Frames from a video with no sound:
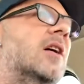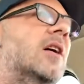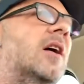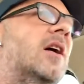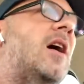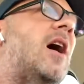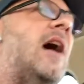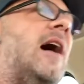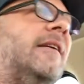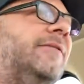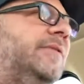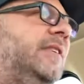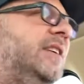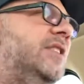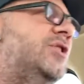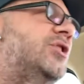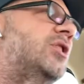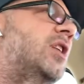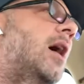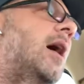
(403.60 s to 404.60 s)
coffee
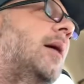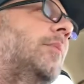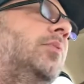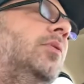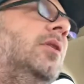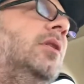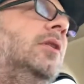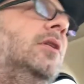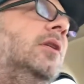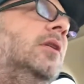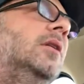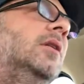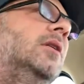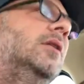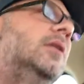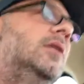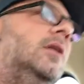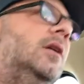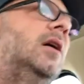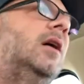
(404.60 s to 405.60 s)
shop.
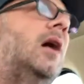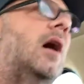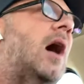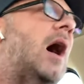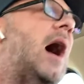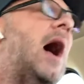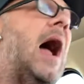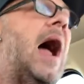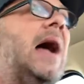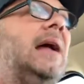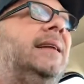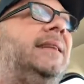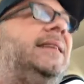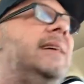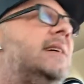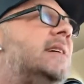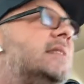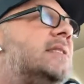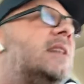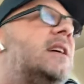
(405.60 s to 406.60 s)
I
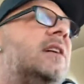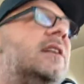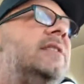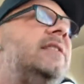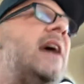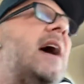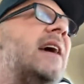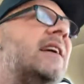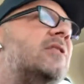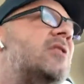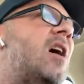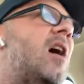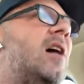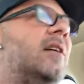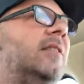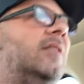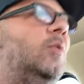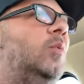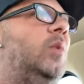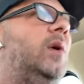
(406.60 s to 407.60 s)
did connect
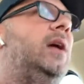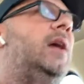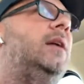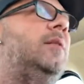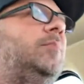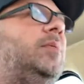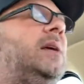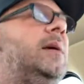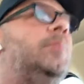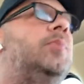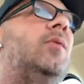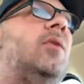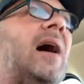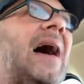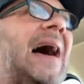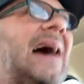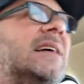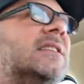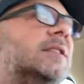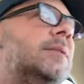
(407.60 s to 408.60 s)
on the weed. People
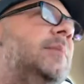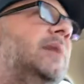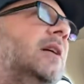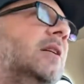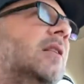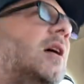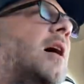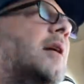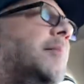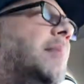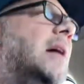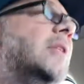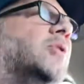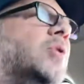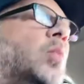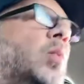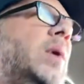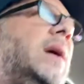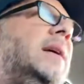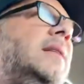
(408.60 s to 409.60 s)
ask me a lot about the
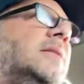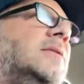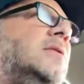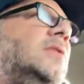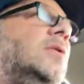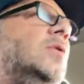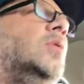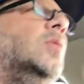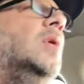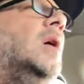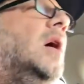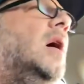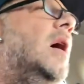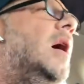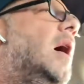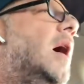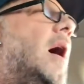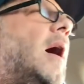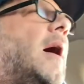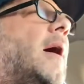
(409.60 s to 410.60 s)
weed, too.
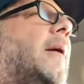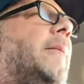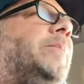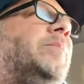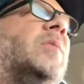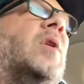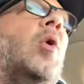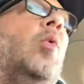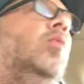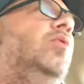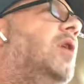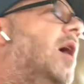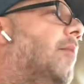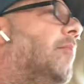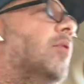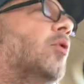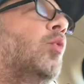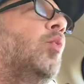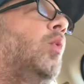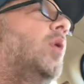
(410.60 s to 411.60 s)

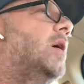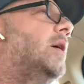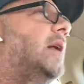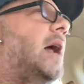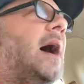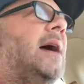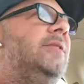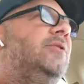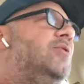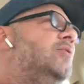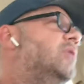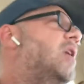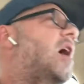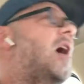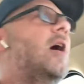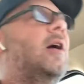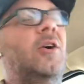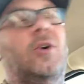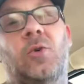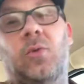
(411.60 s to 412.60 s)
Number one, I do
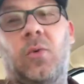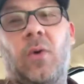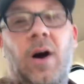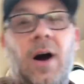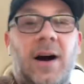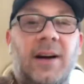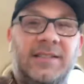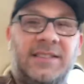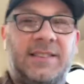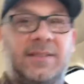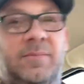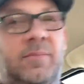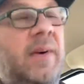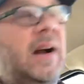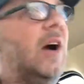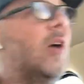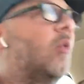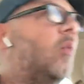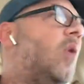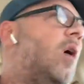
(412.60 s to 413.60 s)
not cross
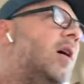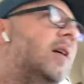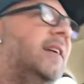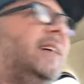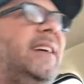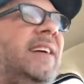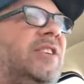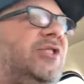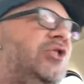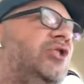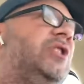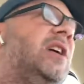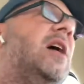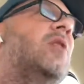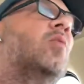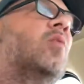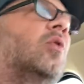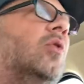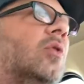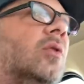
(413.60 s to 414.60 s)
marijuana in
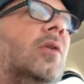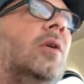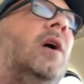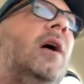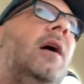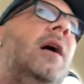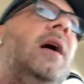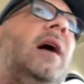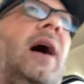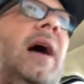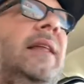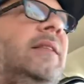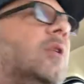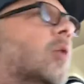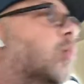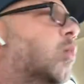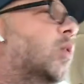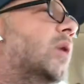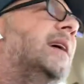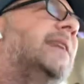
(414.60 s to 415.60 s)
general. The
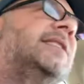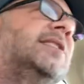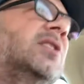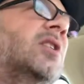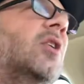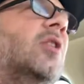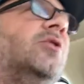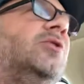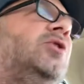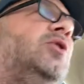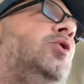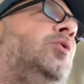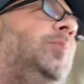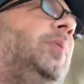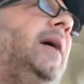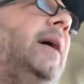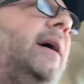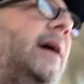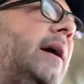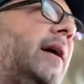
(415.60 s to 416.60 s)
risks are too
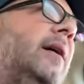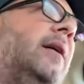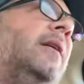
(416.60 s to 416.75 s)
big.